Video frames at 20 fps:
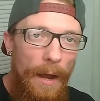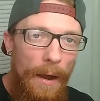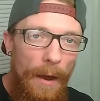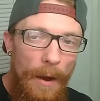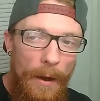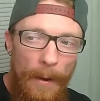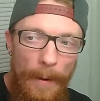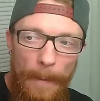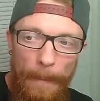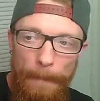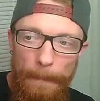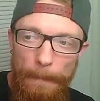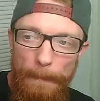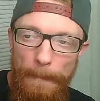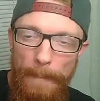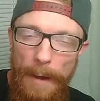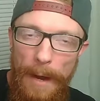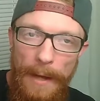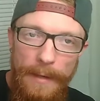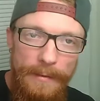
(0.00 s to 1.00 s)
Um,
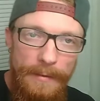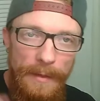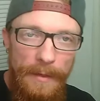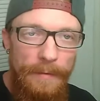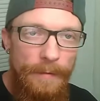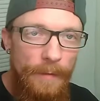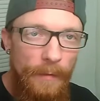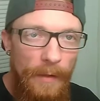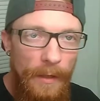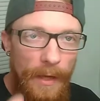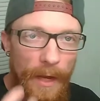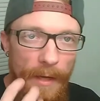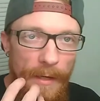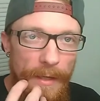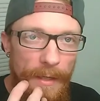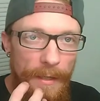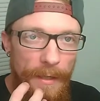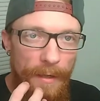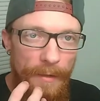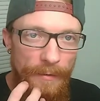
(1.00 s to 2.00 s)
I did feel like I
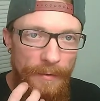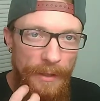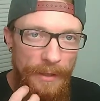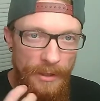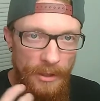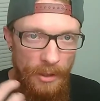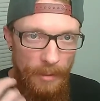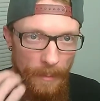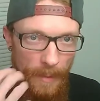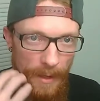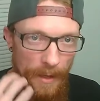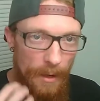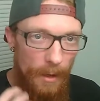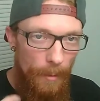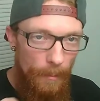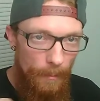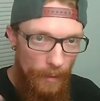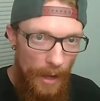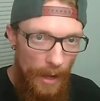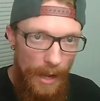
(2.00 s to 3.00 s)
needed to condition my
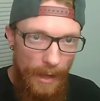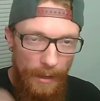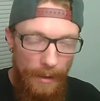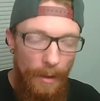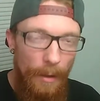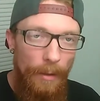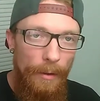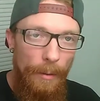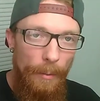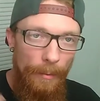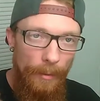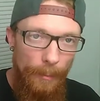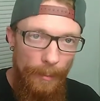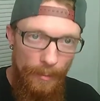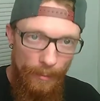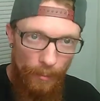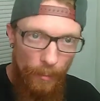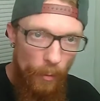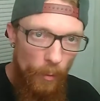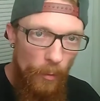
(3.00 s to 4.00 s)
um add it a, a little
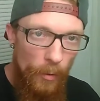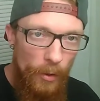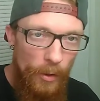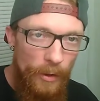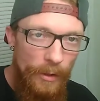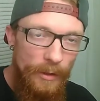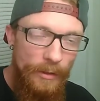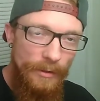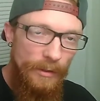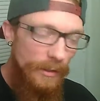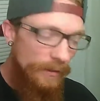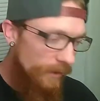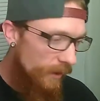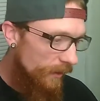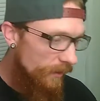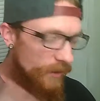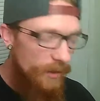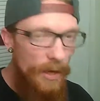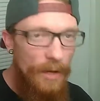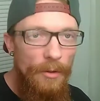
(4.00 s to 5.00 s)
bit more, just
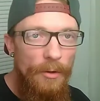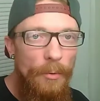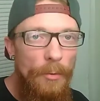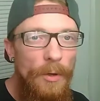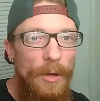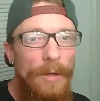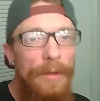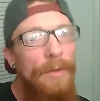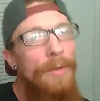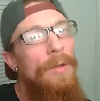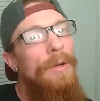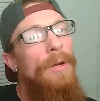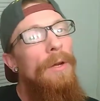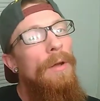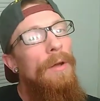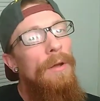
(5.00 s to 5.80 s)
like the other one,